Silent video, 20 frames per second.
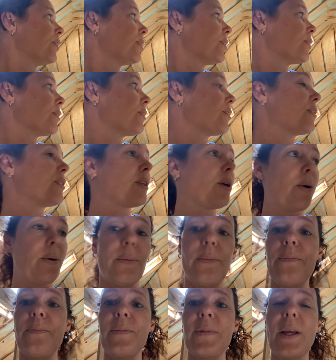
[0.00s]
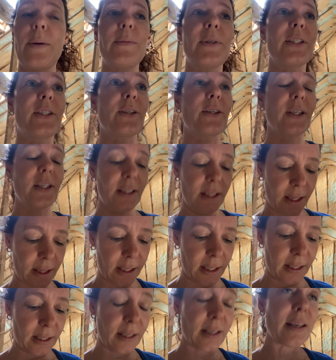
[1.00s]
So I'm just looking that
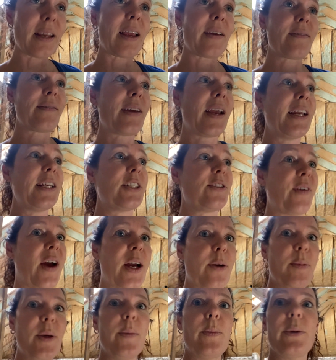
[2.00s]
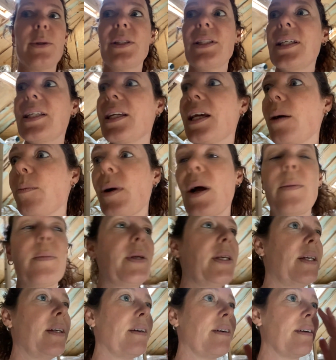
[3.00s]
the HVAC people did come up
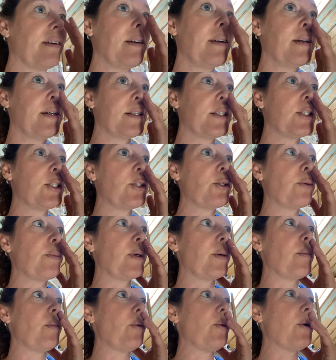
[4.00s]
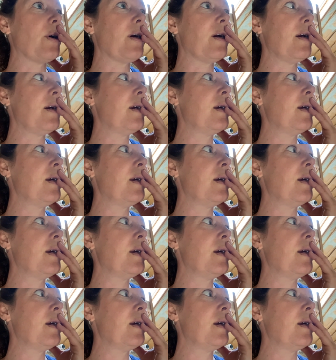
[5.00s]
here to do a bit more,